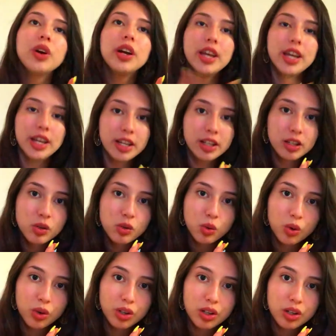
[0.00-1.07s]
eating
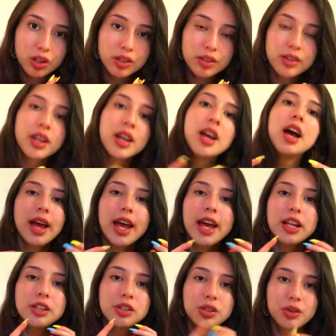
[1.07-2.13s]
disorders,
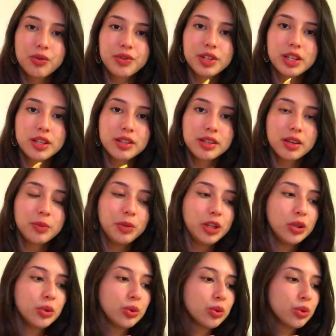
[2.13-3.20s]
and substance
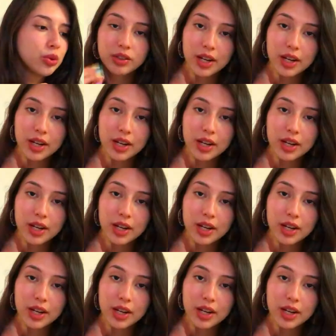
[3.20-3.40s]
abuse.